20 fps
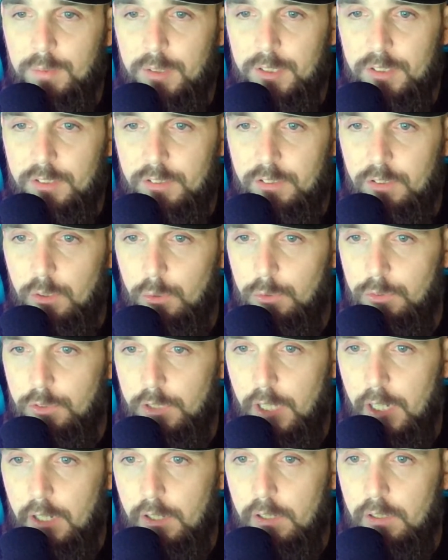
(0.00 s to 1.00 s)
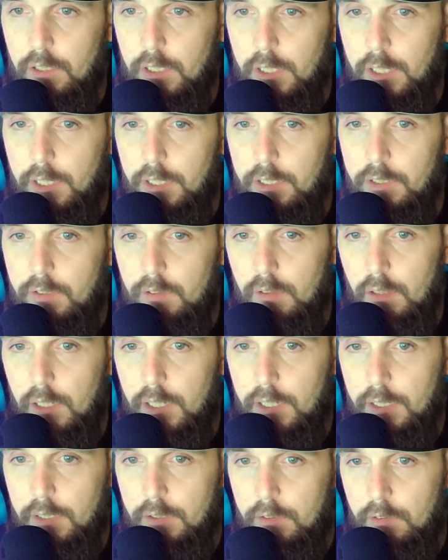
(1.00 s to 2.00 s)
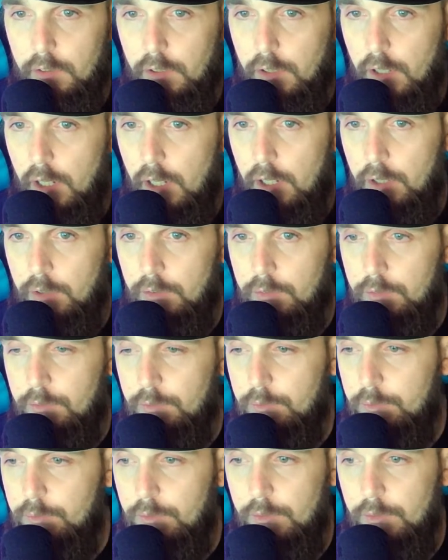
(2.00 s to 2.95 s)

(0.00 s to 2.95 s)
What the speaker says: It's so scary looking at his legs and